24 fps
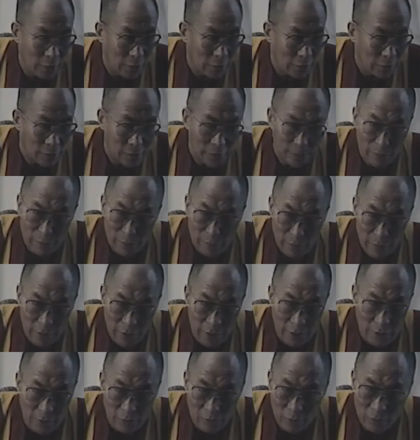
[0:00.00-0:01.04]
you see,
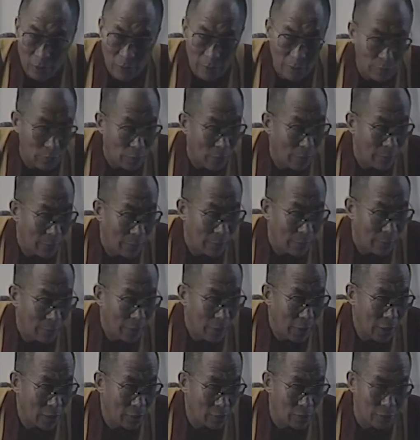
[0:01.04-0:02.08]
many world problems,
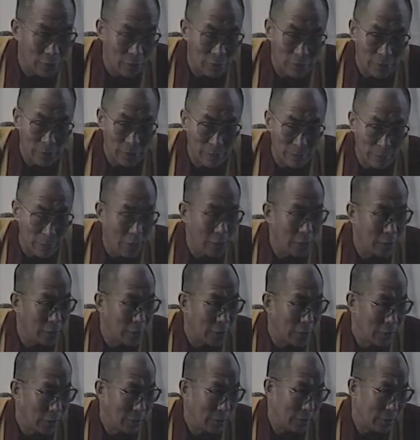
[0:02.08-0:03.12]
actually, you see, men
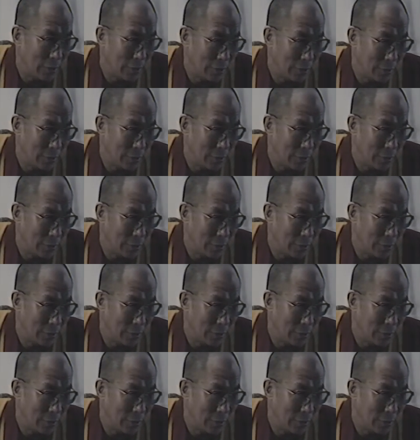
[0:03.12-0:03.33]
created.